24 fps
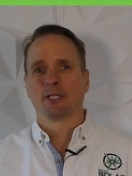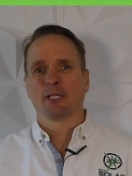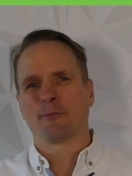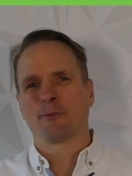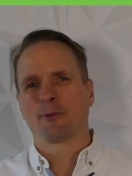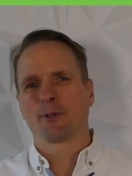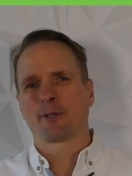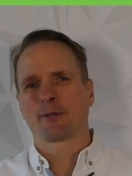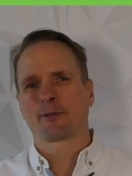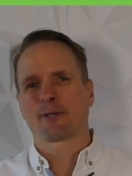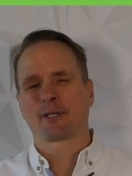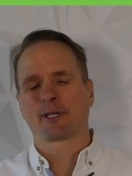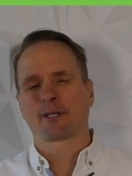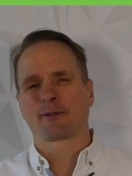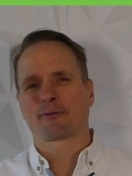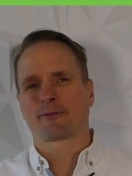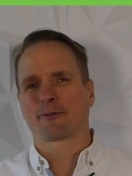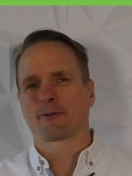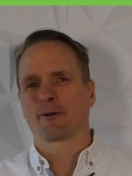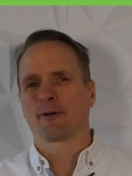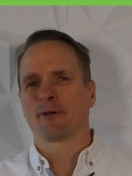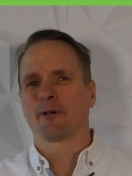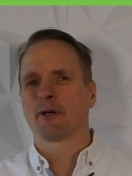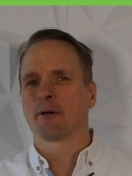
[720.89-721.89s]
We think
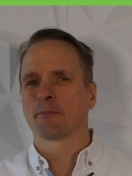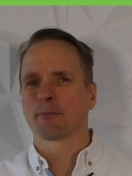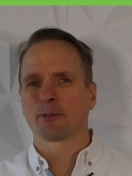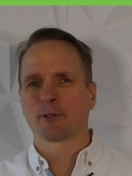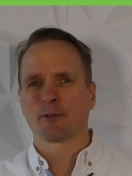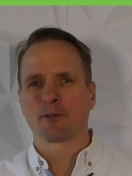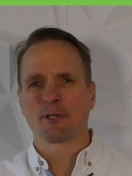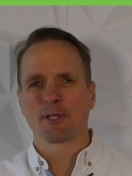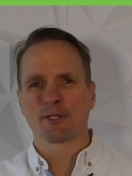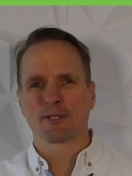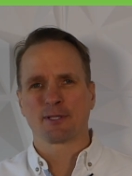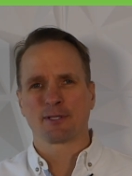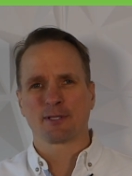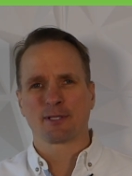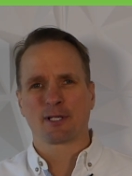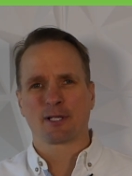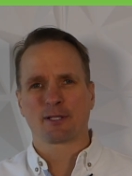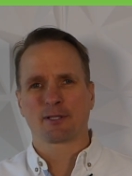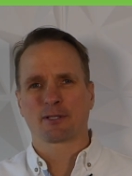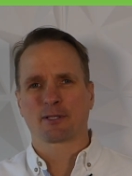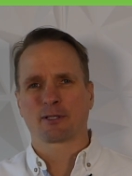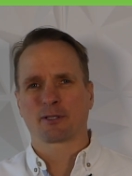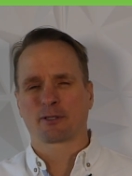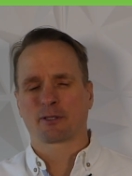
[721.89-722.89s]
for a number of reasons
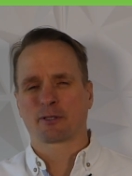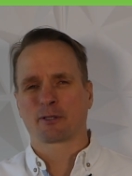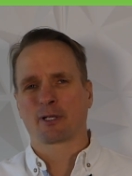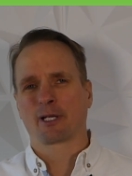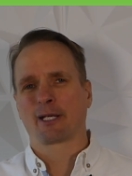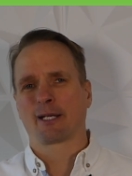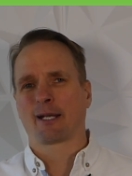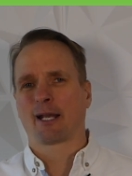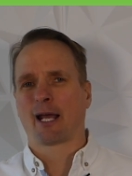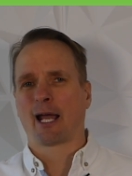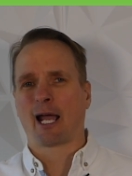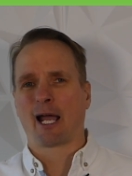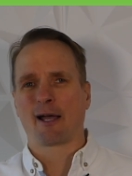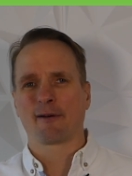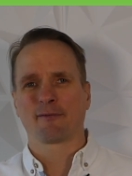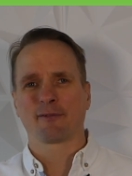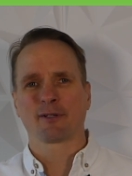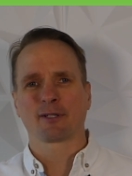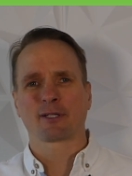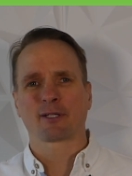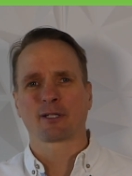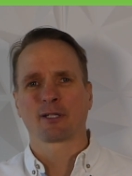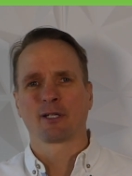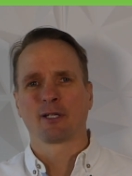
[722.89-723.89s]
that's going to create
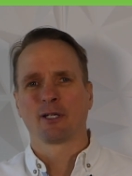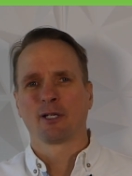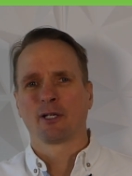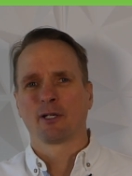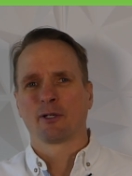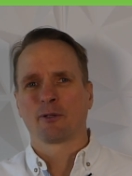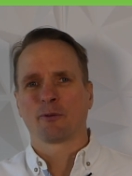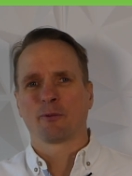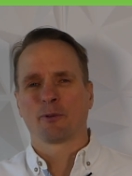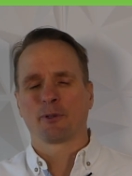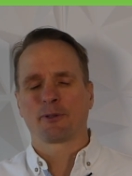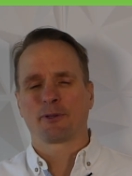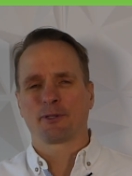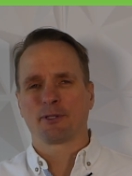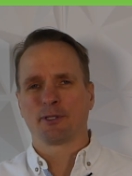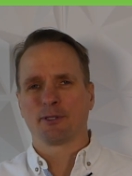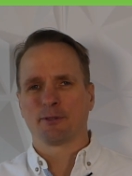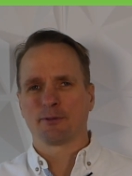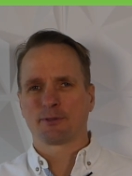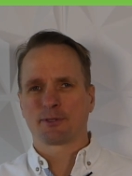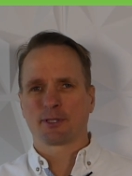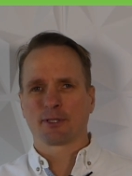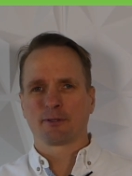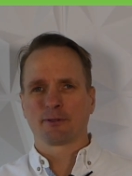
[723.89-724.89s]
havoc with the
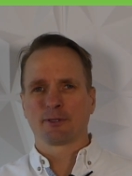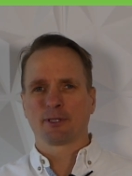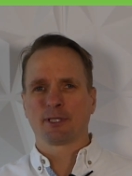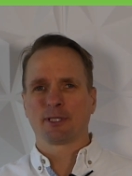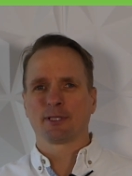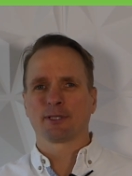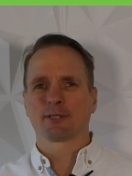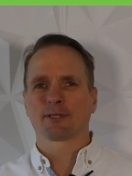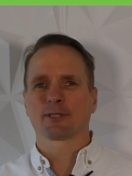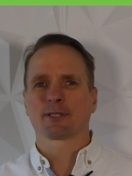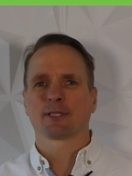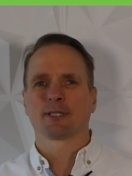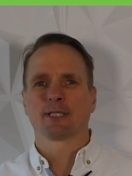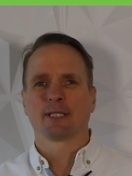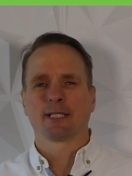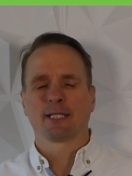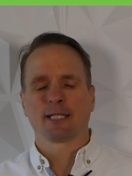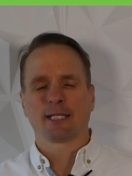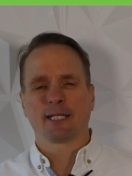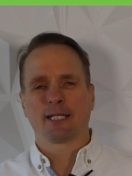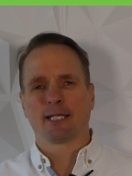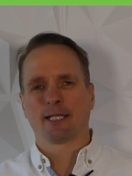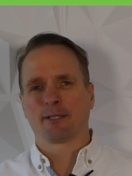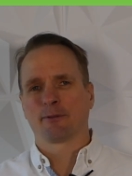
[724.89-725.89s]
utilities
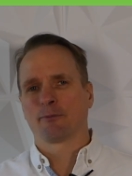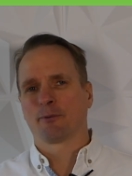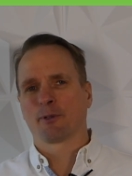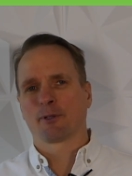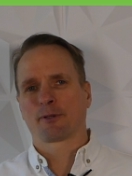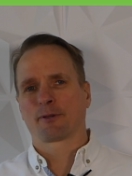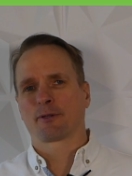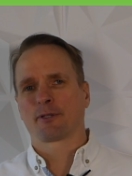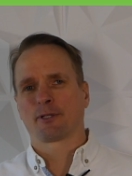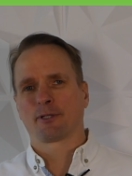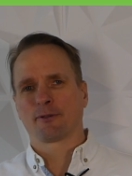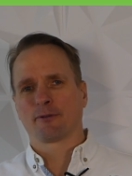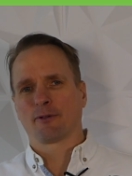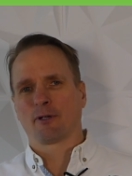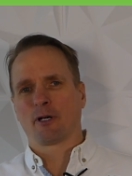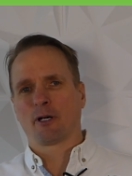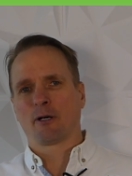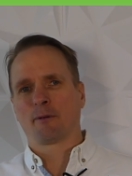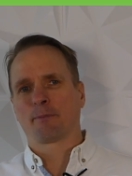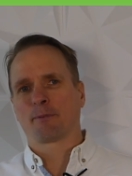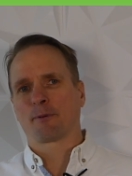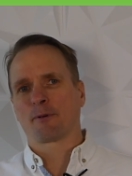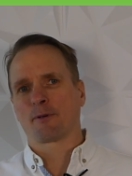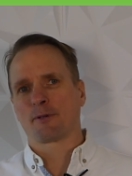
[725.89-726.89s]
and with the
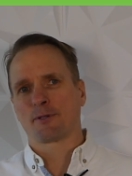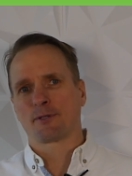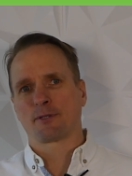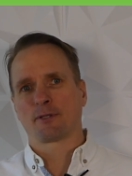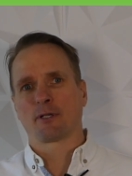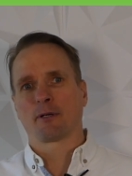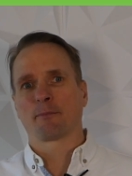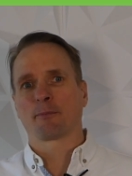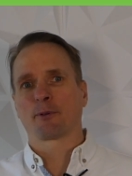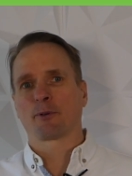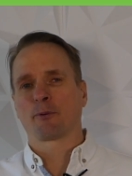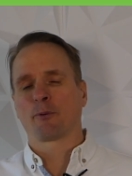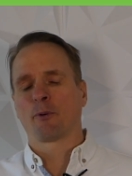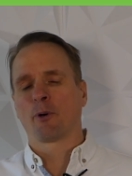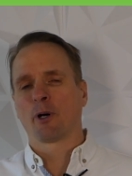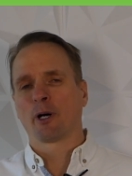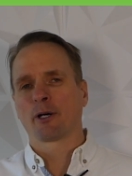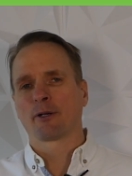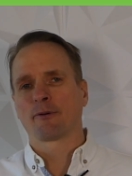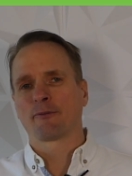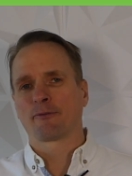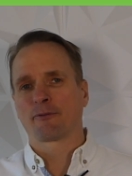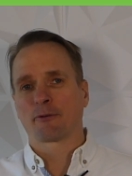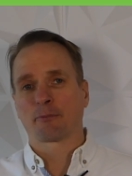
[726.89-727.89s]
developers. Number
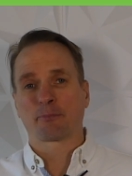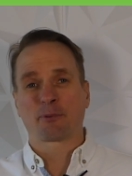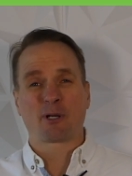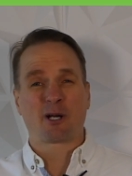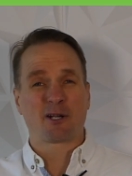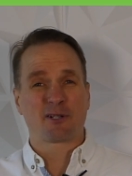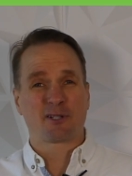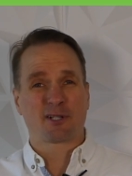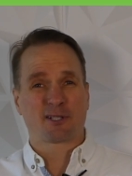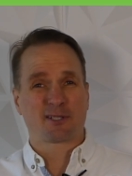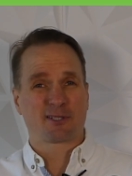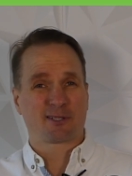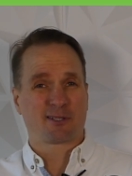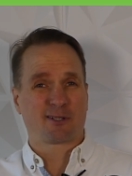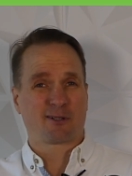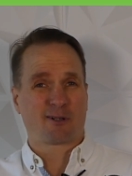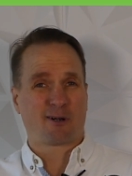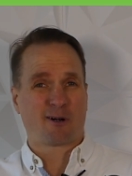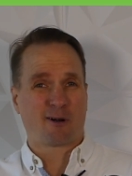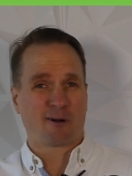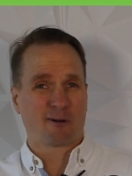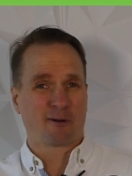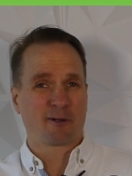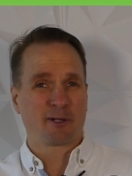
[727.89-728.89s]
one, for projects that are
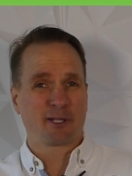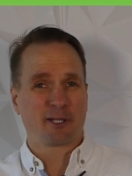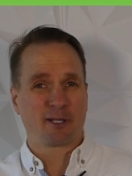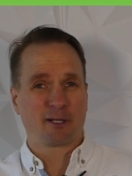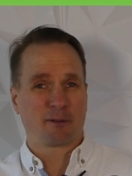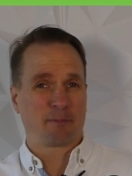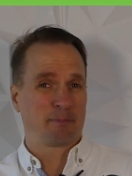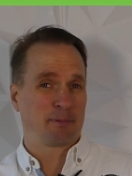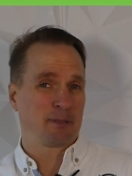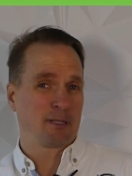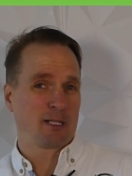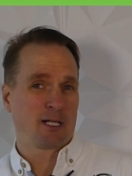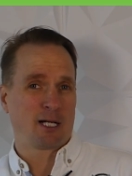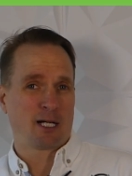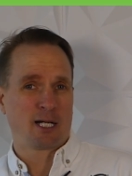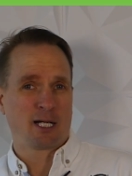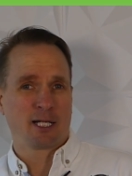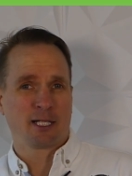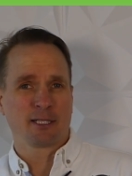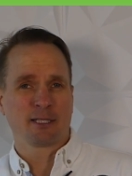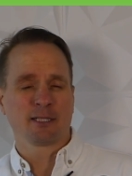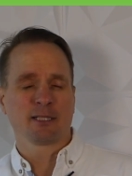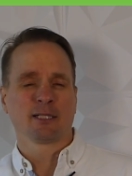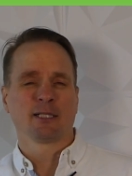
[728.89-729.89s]
already
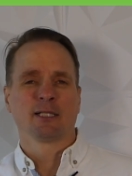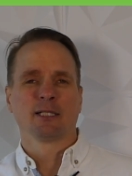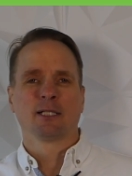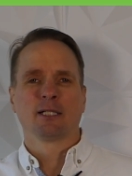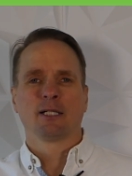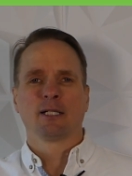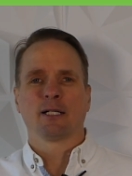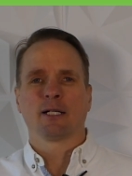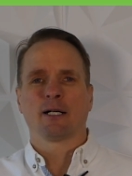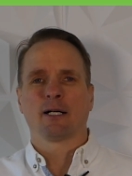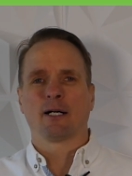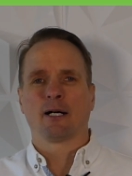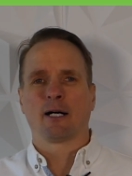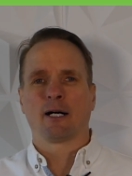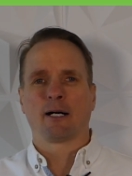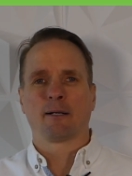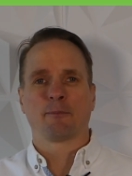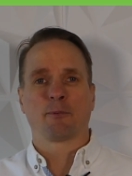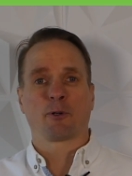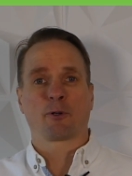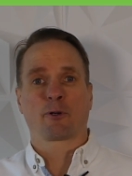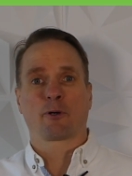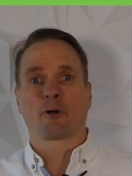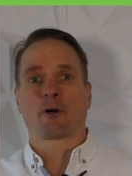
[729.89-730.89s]
applied,
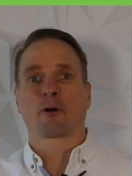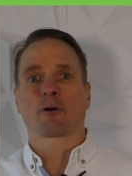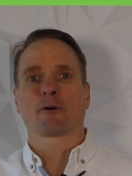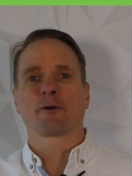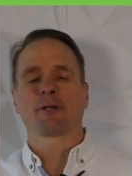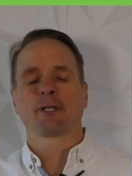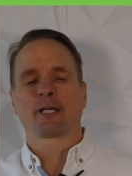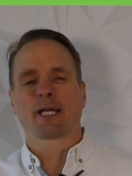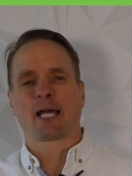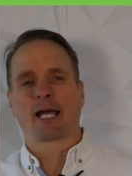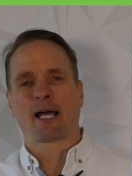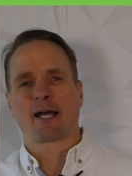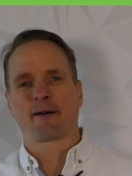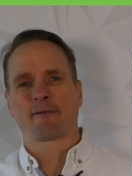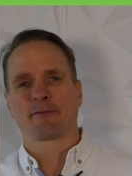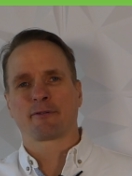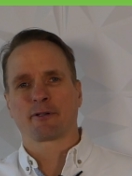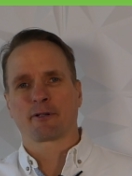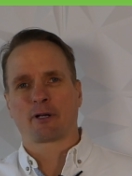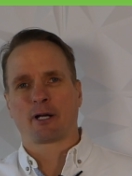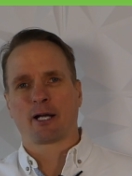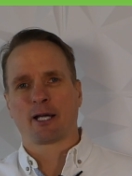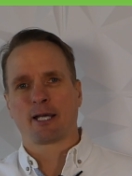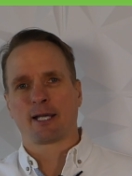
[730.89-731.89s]
um, or already have
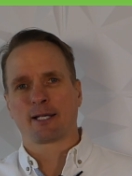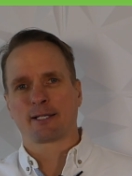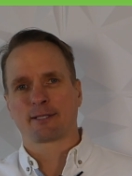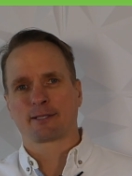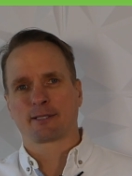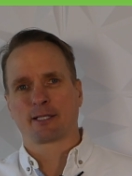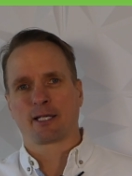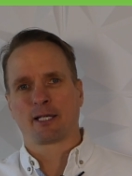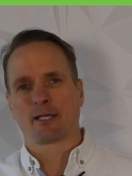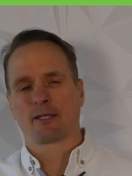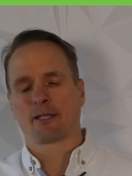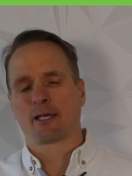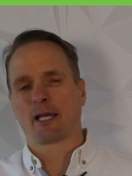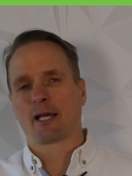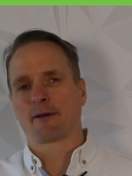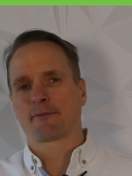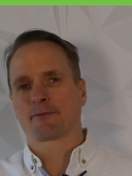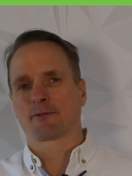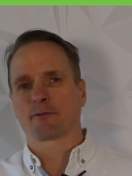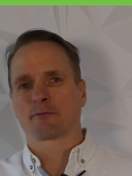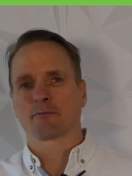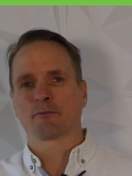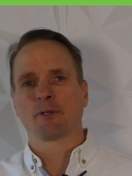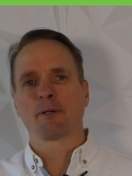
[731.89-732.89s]
their ISA, they
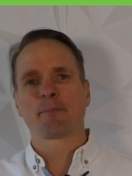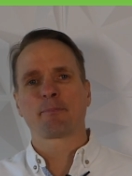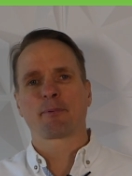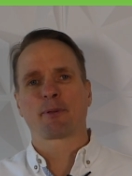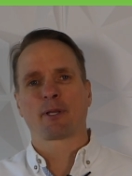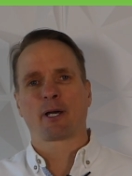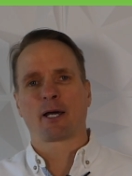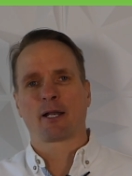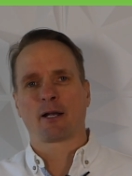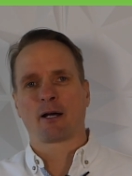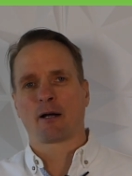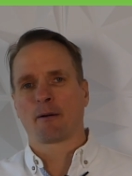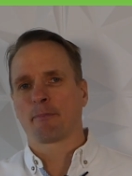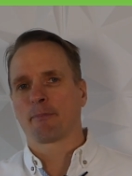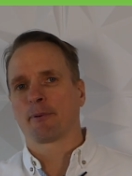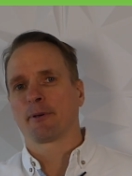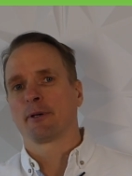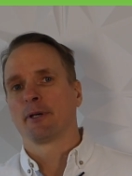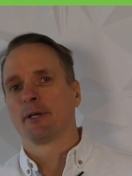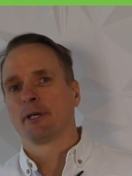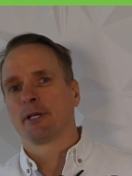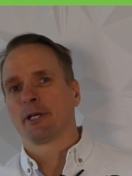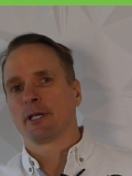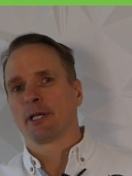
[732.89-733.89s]
have to rip that up
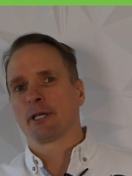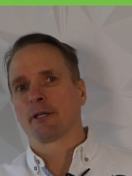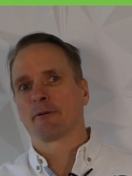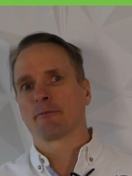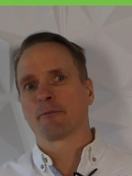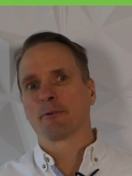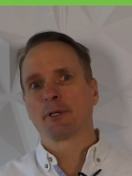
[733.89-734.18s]
and